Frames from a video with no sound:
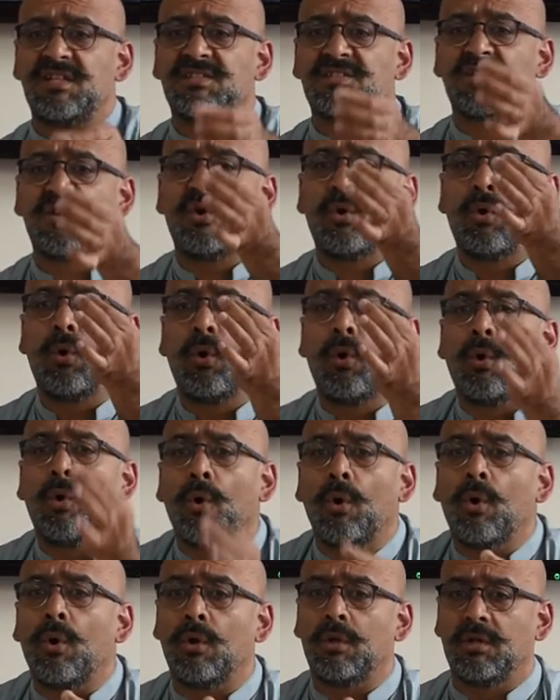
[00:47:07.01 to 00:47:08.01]
it's
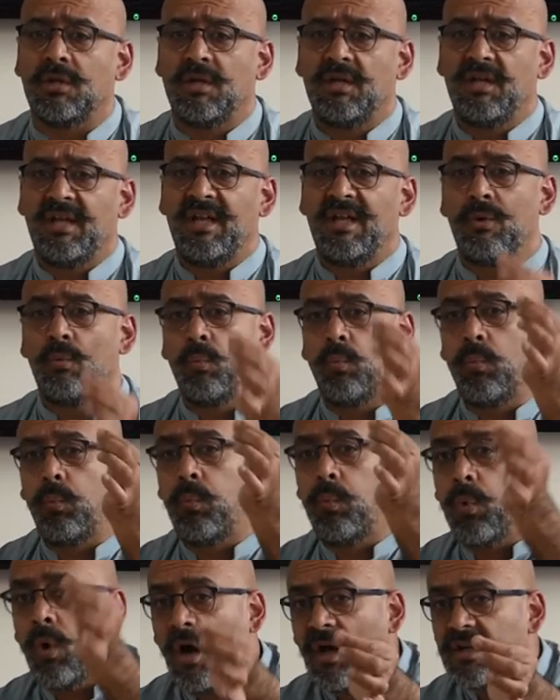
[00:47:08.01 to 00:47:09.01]
all
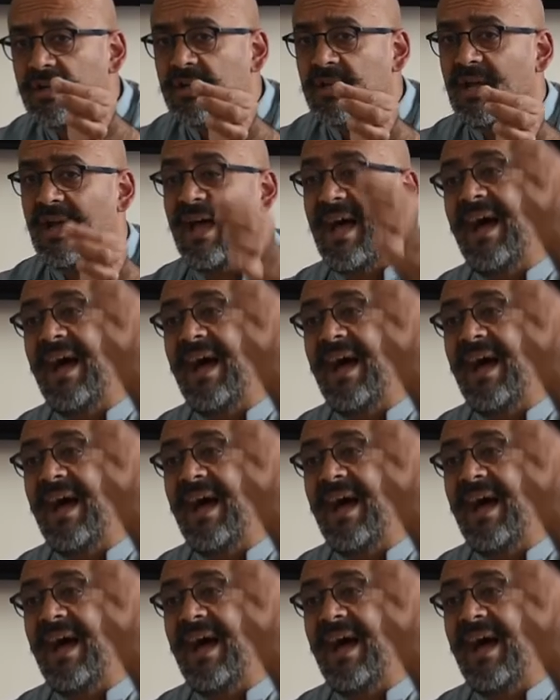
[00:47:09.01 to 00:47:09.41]
in what